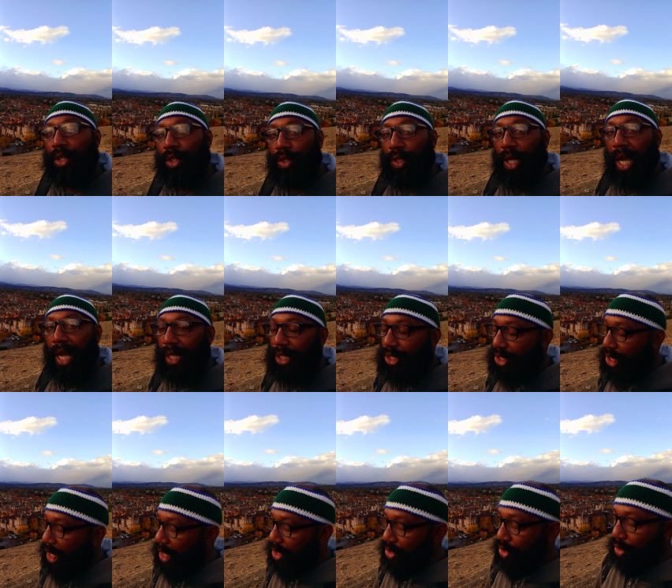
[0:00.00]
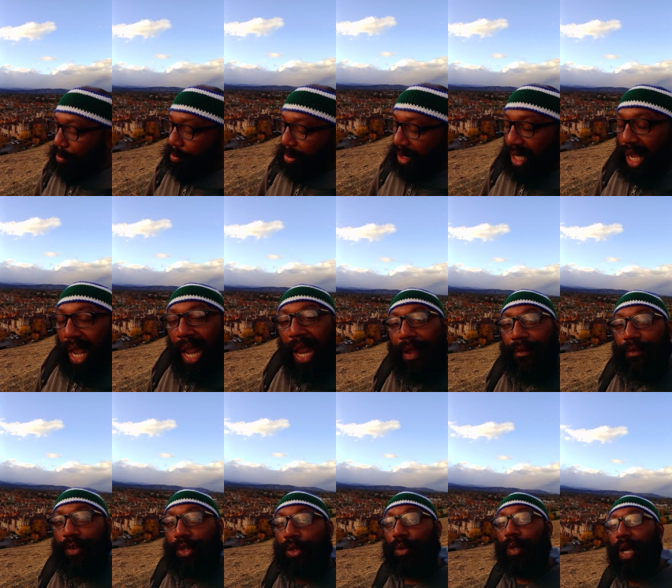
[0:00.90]
You got to change your
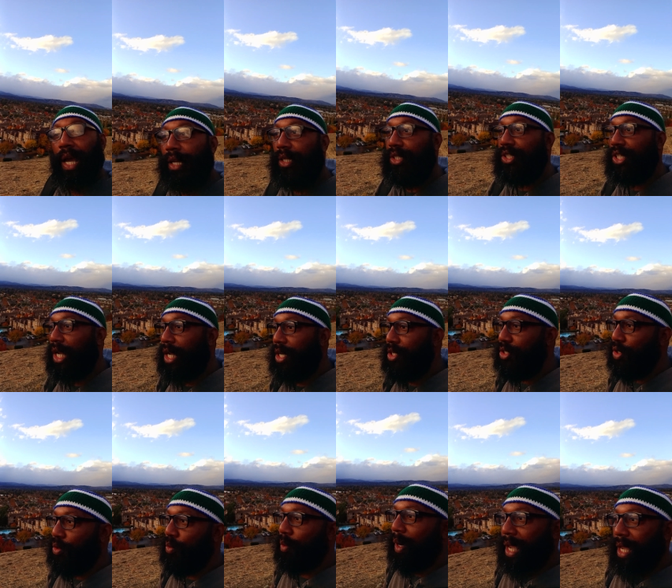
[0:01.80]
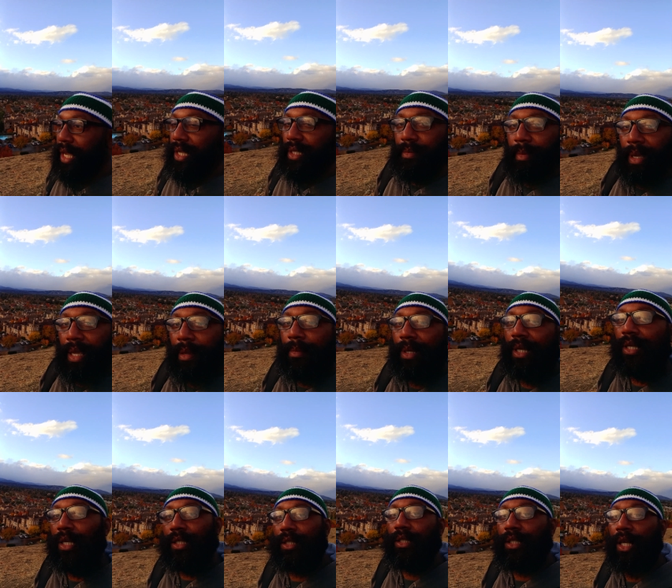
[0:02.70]
behavior. You got to change your ways, man,
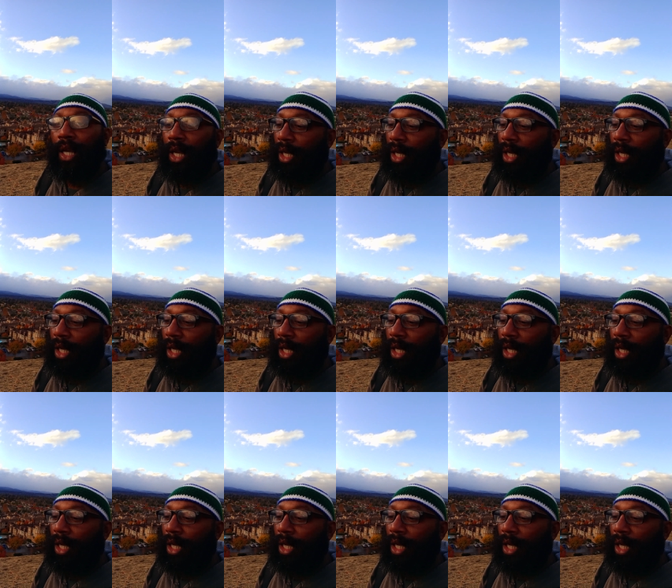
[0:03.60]
because